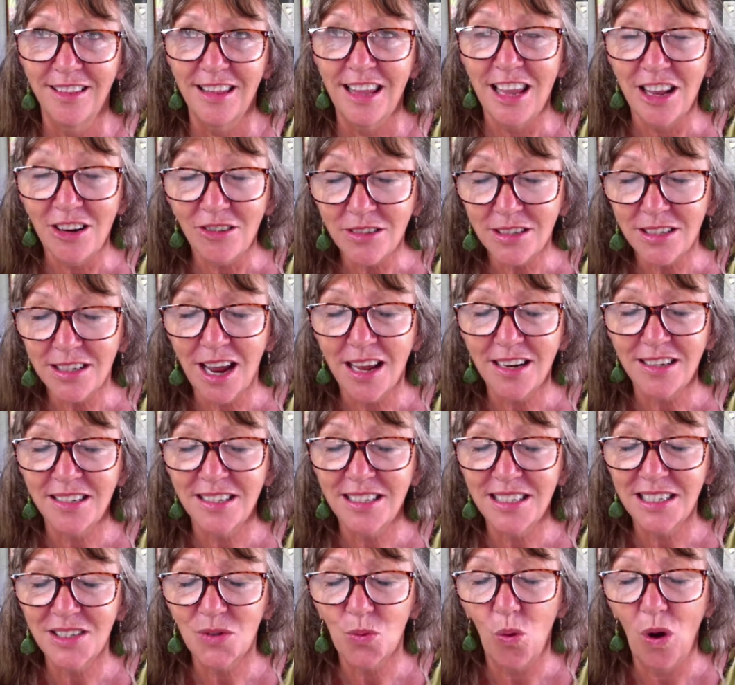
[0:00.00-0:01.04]
it'll start
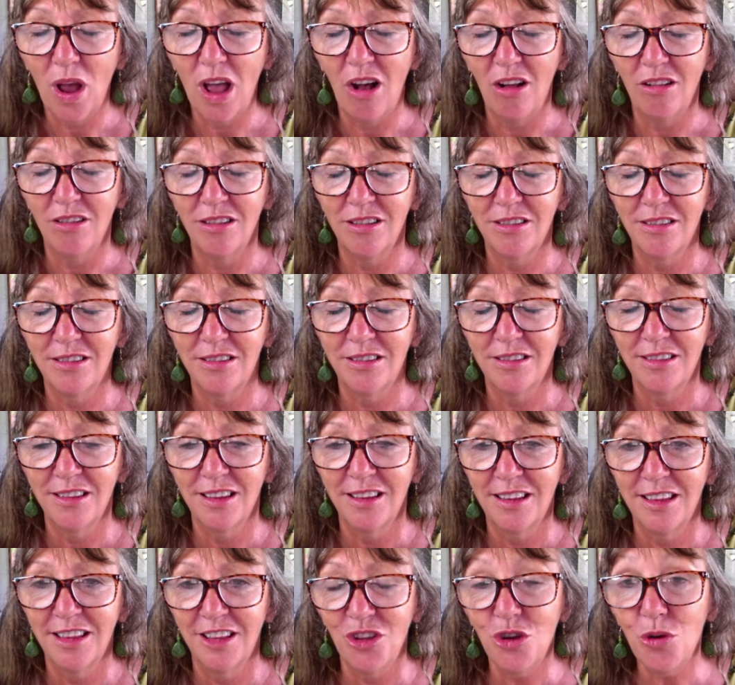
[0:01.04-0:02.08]
to swell.
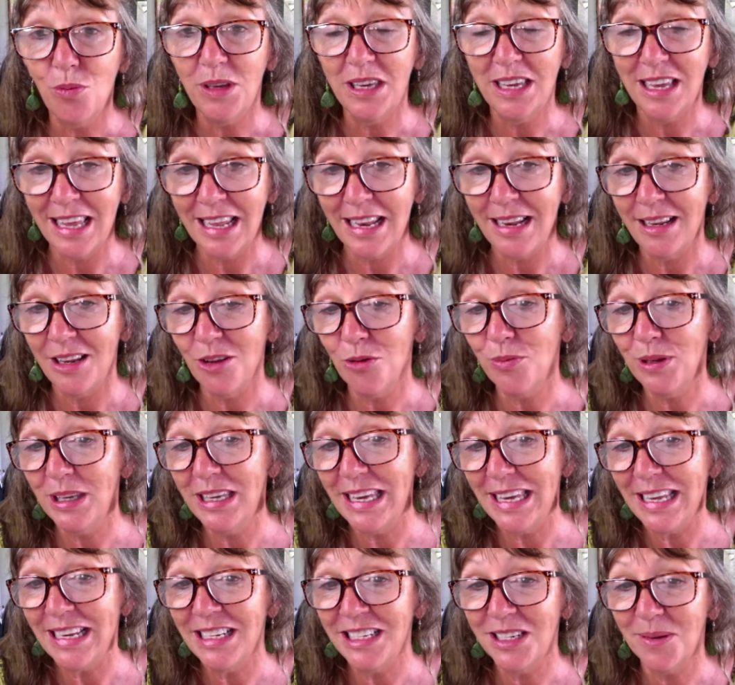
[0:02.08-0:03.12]
You'll
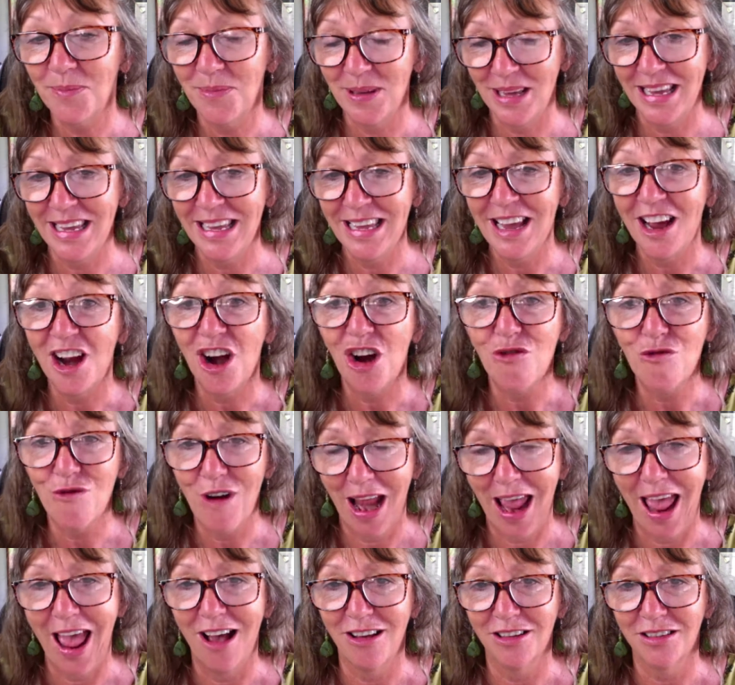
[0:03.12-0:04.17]
begin to be
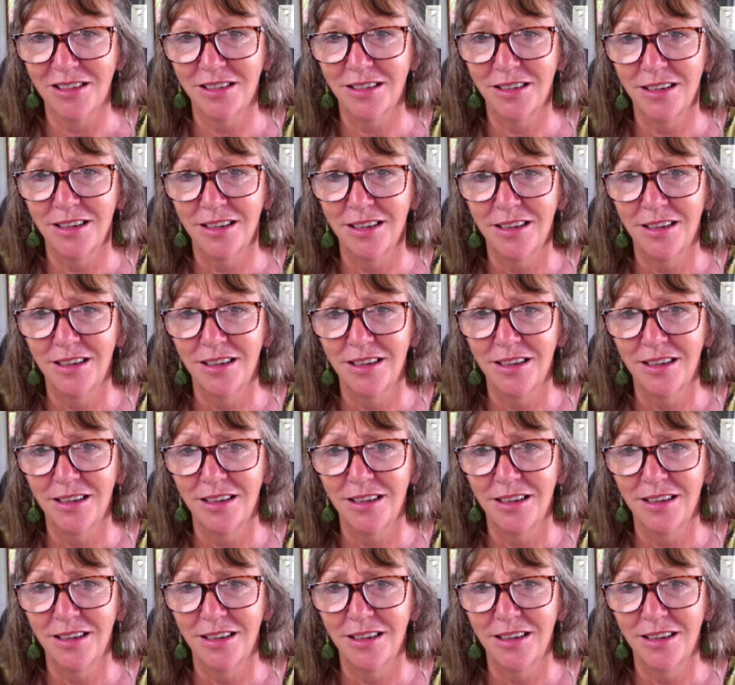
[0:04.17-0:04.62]
aroused.